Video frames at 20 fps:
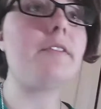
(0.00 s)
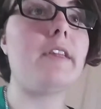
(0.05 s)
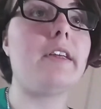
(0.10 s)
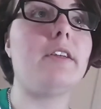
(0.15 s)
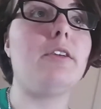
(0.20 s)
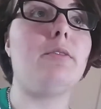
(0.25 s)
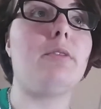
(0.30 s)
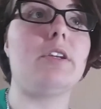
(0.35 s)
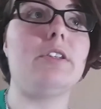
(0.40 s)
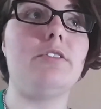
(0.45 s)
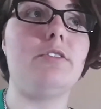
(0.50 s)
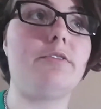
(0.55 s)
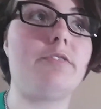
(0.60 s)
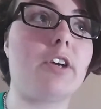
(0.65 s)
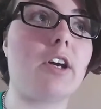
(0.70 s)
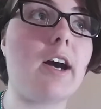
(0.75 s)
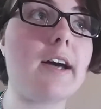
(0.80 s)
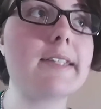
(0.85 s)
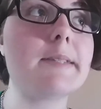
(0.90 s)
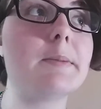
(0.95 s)
thing you can do for
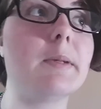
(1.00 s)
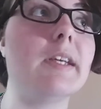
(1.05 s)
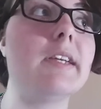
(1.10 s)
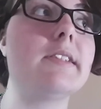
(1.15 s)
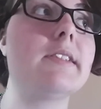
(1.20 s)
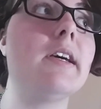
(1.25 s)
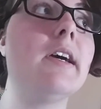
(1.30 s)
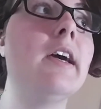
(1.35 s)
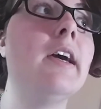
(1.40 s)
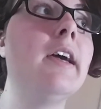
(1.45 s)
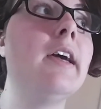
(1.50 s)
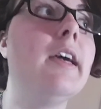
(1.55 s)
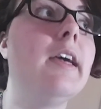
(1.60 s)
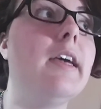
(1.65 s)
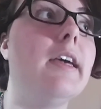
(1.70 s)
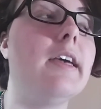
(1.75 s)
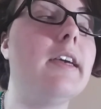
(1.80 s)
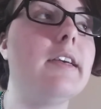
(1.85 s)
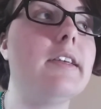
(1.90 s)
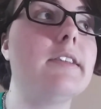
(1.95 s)
cosplays
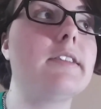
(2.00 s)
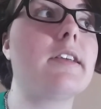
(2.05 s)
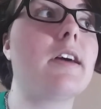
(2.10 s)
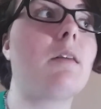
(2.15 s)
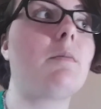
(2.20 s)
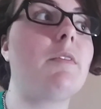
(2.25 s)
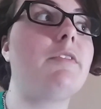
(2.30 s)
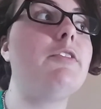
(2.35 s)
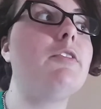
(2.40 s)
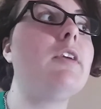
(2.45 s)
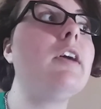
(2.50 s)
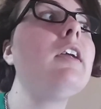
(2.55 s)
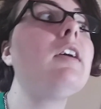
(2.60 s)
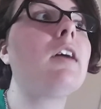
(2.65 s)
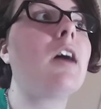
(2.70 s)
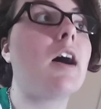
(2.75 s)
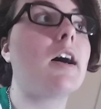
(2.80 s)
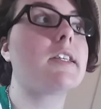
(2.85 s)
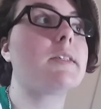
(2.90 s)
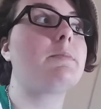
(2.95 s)
is, if you get a
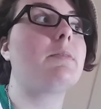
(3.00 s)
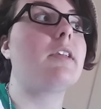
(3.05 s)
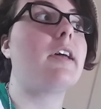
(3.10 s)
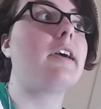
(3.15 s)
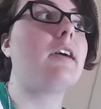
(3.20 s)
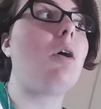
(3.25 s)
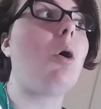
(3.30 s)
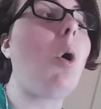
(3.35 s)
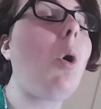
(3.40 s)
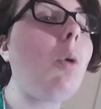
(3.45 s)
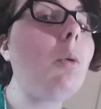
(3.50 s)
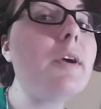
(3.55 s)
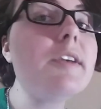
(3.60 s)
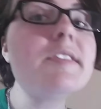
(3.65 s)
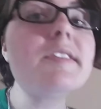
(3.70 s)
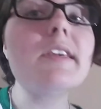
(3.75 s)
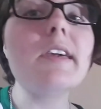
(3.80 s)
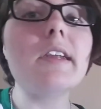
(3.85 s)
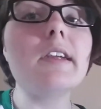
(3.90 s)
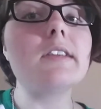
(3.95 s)
cosplay,
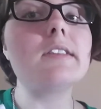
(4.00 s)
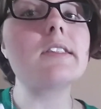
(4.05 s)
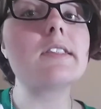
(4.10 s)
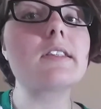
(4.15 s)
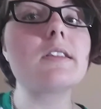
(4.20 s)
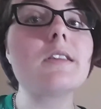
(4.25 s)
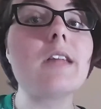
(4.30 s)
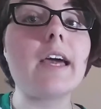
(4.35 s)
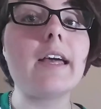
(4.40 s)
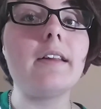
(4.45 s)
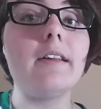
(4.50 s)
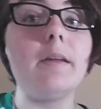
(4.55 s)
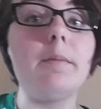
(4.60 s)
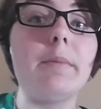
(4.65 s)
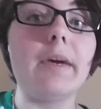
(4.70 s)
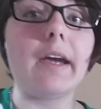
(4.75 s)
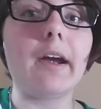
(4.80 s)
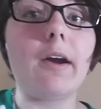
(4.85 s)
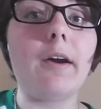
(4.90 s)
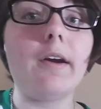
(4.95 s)
always get it slightly
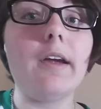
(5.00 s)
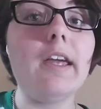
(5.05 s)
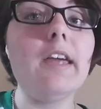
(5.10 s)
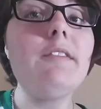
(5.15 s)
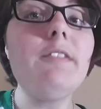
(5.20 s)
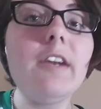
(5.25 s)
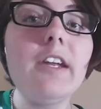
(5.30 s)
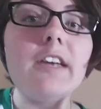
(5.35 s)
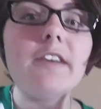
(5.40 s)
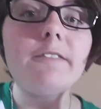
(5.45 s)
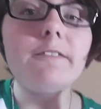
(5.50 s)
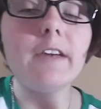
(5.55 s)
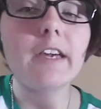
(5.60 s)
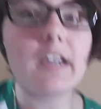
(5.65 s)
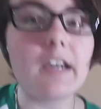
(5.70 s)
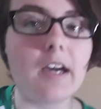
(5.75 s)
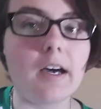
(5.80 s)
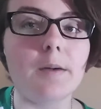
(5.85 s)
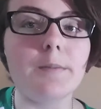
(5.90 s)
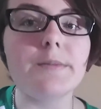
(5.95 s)
bigger. Even if it
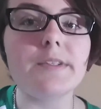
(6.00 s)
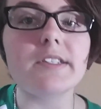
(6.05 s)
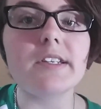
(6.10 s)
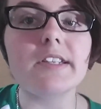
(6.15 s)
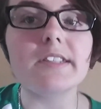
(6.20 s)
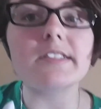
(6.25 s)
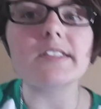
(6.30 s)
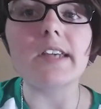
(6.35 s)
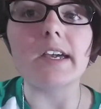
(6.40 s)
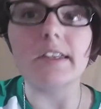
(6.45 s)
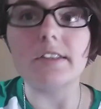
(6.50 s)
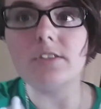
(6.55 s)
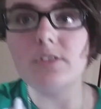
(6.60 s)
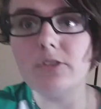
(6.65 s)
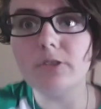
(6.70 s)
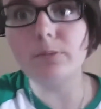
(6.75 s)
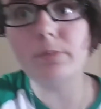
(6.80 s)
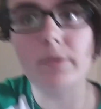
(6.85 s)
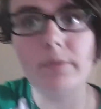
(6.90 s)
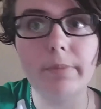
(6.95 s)
comes and it's like
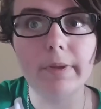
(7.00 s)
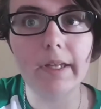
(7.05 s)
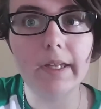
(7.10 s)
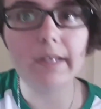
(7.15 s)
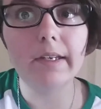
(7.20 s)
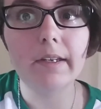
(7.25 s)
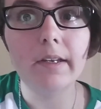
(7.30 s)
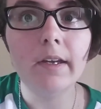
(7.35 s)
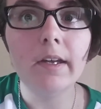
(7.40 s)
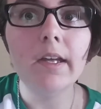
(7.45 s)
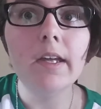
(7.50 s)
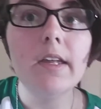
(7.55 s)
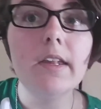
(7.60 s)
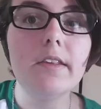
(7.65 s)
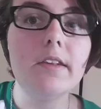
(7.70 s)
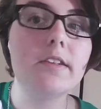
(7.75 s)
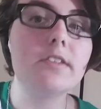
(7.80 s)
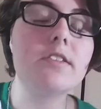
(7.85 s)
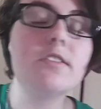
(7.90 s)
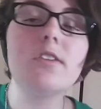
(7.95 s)
super big,
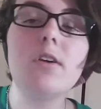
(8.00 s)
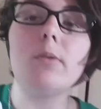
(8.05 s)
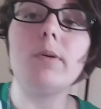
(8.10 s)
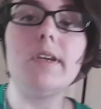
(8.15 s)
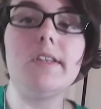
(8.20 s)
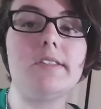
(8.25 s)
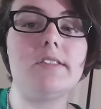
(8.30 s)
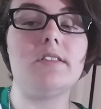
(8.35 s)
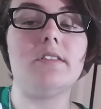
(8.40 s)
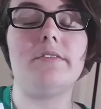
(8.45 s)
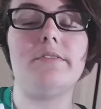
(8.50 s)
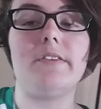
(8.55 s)
it's so easy to